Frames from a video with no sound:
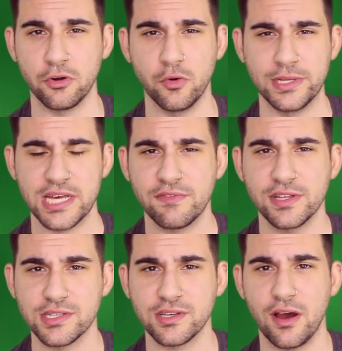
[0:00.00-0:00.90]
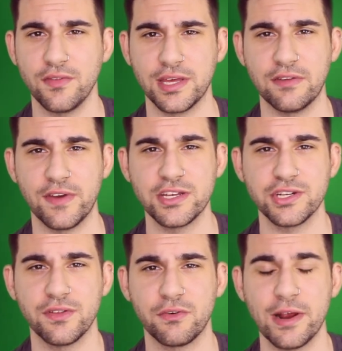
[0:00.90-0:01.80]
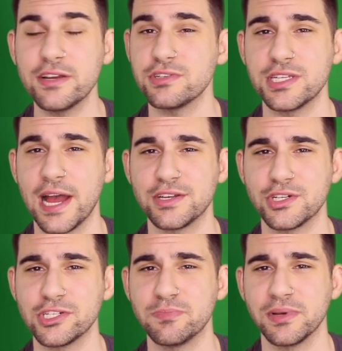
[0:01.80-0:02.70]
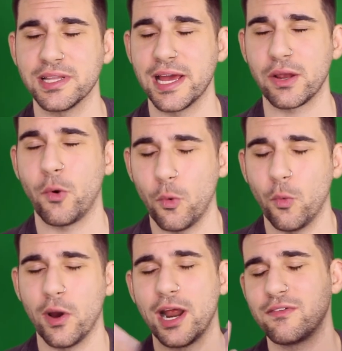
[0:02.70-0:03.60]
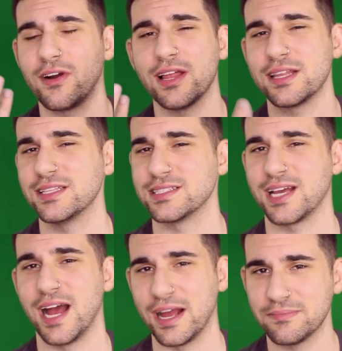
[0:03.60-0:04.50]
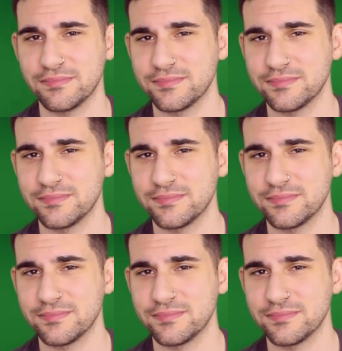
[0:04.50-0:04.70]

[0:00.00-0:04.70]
who we definitely saw in the Invasion of the Ranger Snatchers, but like, whatever, I like this guy.